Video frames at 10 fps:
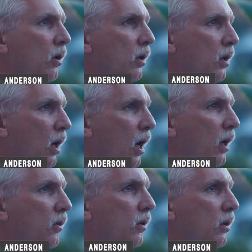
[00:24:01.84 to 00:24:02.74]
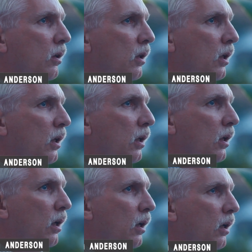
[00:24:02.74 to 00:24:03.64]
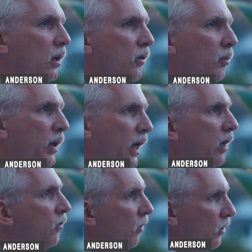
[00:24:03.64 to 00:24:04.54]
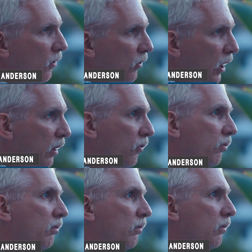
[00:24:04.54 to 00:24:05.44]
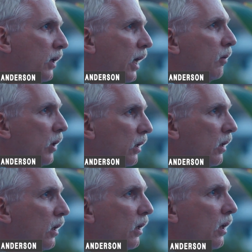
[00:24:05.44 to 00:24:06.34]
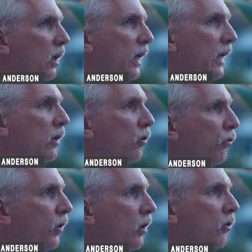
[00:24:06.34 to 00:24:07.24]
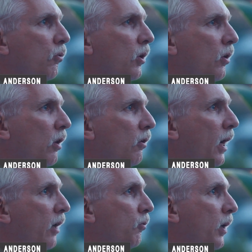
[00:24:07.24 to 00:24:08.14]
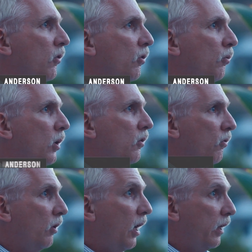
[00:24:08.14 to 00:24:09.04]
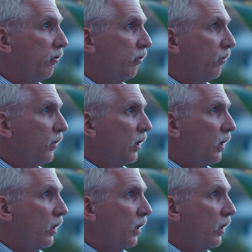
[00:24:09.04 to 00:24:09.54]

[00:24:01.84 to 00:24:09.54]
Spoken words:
or not the behavior, in this case gaming, interferes with other aspects of one's life.